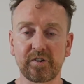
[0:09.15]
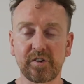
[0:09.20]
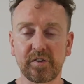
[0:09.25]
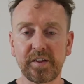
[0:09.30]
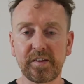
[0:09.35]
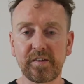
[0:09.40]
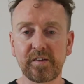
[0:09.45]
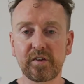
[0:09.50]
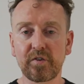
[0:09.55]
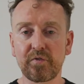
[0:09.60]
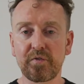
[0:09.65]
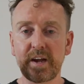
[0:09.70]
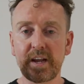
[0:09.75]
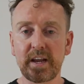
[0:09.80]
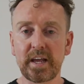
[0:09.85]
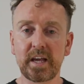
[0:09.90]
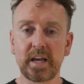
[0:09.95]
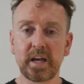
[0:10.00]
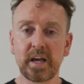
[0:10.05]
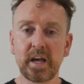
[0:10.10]
So this is a
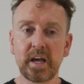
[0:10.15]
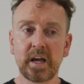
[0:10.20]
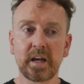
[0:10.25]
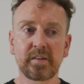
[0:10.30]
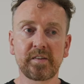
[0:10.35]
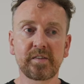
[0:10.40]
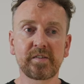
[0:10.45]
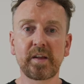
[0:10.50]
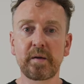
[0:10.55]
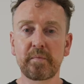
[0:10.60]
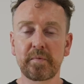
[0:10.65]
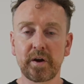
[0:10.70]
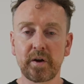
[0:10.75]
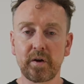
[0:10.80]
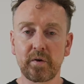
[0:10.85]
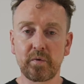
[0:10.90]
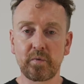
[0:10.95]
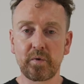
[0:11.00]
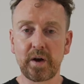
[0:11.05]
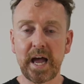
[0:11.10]
really
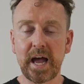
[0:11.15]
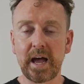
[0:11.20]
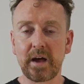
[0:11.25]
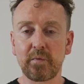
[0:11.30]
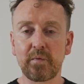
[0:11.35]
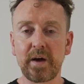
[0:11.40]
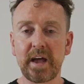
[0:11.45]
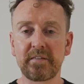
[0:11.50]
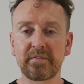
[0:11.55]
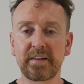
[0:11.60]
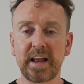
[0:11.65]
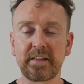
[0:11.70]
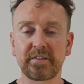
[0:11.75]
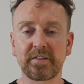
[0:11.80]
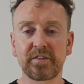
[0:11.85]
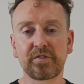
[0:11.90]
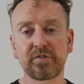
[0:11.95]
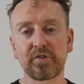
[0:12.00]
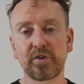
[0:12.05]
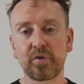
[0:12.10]
similar uh, wavelength
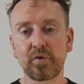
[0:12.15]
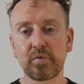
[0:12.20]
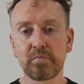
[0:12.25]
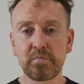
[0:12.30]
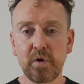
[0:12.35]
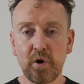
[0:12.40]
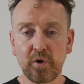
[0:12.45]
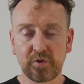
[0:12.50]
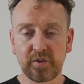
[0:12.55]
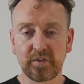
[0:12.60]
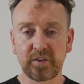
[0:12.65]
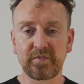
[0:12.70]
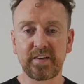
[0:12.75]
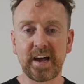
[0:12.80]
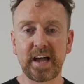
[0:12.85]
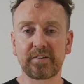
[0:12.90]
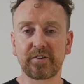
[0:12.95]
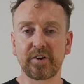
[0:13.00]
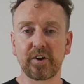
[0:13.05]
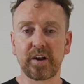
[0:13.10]
to most of the
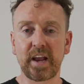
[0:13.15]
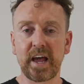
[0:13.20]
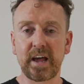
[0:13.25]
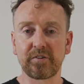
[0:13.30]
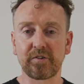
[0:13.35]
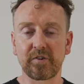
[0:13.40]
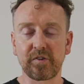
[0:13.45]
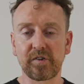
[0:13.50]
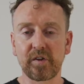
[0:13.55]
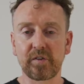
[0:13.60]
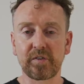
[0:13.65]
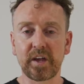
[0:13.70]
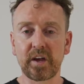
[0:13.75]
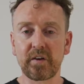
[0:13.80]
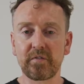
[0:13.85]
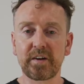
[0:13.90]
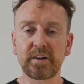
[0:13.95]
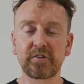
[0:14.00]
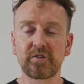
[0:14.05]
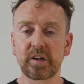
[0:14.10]
vascular lasers. So the
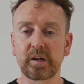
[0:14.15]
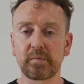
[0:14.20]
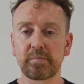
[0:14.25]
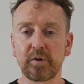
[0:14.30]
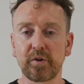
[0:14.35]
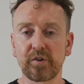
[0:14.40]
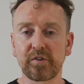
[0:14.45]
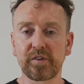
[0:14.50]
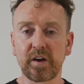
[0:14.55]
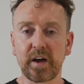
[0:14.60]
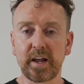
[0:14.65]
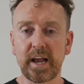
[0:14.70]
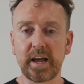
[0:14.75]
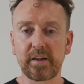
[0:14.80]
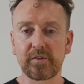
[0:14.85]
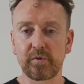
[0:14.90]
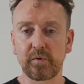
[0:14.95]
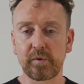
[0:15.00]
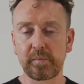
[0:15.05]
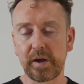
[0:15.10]
original pulse dye
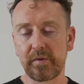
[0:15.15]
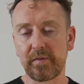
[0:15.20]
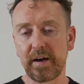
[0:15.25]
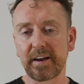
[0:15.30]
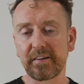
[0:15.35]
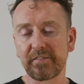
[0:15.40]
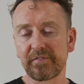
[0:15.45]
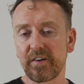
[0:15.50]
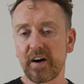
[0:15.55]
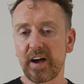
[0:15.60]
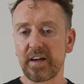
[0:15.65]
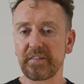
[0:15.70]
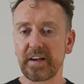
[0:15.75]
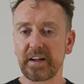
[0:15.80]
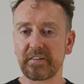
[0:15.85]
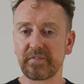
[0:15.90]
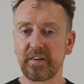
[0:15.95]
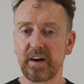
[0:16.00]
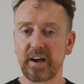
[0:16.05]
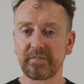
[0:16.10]
laser will be around a
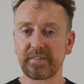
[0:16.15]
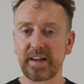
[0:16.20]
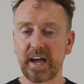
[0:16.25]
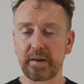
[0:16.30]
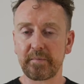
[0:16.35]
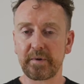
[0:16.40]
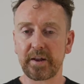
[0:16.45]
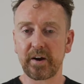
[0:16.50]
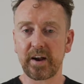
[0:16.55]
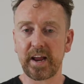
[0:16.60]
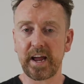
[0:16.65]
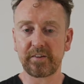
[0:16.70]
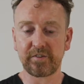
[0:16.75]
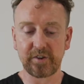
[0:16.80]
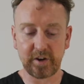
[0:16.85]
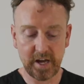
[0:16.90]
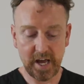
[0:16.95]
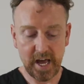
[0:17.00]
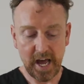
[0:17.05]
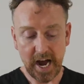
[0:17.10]
585 nanometer
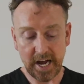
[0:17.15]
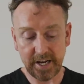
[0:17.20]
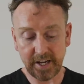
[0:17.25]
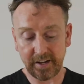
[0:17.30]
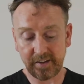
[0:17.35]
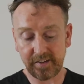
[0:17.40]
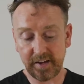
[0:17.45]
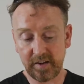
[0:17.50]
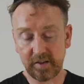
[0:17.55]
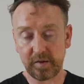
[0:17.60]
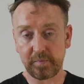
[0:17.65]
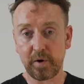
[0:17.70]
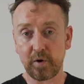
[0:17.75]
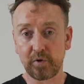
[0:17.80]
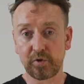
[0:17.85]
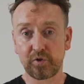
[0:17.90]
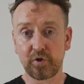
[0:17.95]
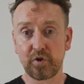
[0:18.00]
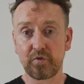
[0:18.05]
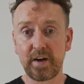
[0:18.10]
laser. And you can see as
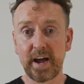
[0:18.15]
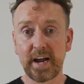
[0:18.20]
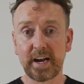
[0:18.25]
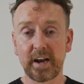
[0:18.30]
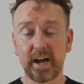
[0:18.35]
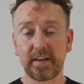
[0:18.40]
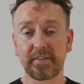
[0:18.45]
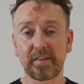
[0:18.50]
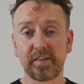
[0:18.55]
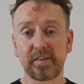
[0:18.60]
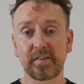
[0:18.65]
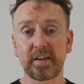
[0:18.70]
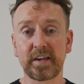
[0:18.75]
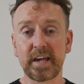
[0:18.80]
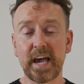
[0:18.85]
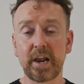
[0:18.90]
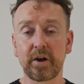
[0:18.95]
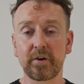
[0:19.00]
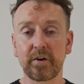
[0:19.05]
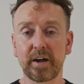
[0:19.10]
opposed to a red light, this is a
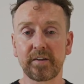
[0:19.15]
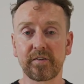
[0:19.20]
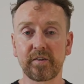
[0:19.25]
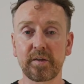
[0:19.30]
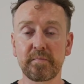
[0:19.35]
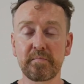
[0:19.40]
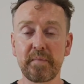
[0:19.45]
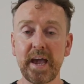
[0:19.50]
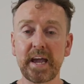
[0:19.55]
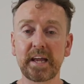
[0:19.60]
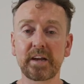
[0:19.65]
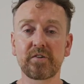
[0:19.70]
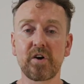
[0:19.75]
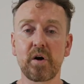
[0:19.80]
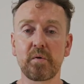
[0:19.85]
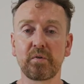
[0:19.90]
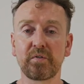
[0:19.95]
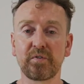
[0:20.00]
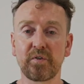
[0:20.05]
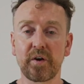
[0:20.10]
yellow light. So the main
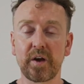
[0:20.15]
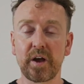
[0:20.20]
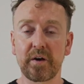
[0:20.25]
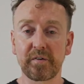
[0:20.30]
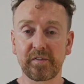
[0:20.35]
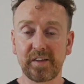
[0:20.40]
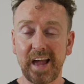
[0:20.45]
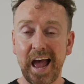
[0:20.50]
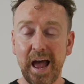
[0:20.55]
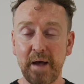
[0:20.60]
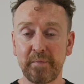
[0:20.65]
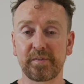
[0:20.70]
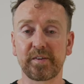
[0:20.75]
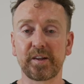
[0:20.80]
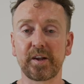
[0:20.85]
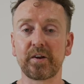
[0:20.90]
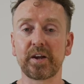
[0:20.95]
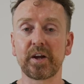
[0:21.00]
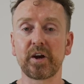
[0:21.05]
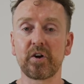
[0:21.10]
chromophore here is
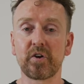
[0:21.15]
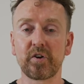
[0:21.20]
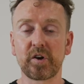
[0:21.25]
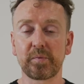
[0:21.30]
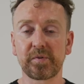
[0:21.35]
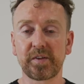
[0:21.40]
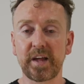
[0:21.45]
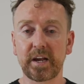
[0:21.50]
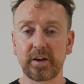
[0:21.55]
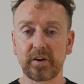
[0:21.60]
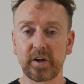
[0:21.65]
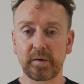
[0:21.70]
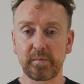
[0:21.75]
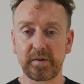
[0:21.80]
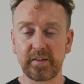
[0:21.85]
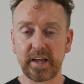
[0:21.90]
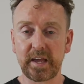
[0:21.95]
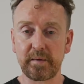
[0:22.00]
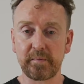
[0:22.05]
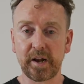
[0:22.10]
absolutely 100% going to be
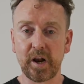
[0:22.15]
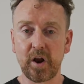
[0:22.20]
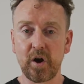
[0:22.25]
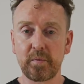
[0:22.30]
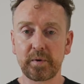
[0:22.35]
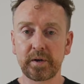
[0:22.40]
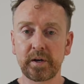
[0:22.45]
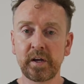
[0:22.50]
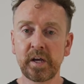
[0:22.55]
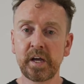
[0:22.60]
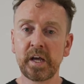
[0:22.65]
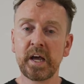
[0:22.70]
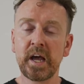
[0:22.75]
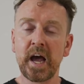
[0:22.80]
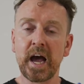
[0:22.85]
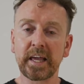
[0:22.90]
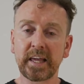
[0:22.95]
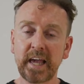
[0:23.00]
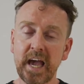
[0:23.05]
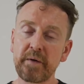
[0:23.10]
the hemoglobin.
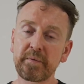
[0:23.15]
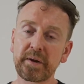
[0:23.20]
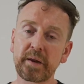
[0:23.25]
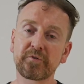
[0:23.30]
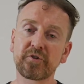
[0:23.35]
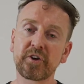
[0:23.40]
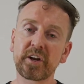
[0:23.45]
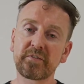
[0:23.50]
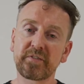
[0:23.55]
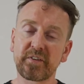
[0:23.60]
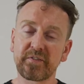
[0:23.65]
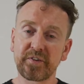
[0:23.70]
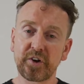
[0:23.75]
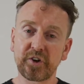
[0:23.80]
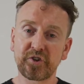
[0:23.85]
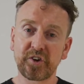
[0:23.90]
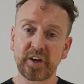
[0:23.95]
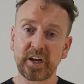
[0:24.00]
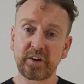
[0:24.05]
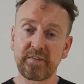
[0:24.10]
Again, when I'm treating for
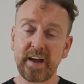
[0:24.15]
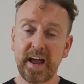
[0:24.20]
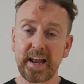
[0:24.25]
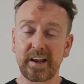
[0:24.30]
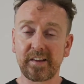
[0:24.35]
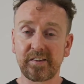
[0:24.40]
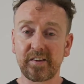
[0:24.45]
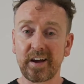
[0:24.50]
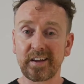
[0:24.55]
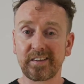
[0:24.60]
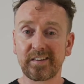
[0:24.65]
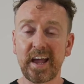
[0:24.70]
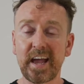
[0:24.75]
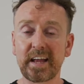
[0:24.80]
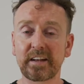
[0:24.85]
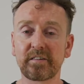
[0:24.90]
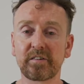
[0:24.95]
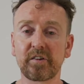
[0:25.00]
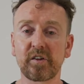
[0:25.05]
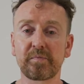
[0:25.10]
flushing and redness, I
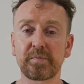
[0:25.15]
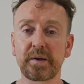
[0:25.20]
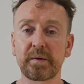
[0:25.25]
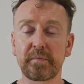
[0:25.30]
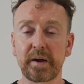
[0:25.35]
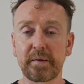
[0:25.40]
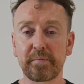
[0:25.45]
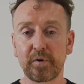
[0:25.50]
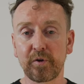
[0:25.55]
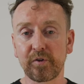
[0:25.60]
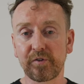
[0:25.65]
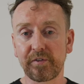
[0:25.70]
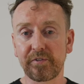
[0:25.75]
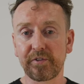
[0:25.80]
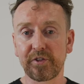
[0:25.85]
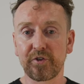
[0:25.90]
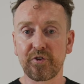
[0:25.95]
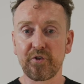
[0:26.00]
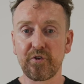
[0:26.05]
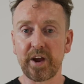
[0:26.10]
tend to split my pulse in
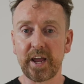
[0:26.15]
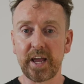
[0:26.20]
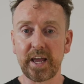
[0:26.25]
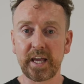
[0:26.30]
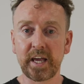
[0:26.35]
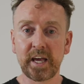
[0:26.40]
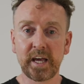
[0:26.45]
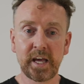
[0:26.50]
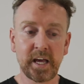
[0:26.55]
three.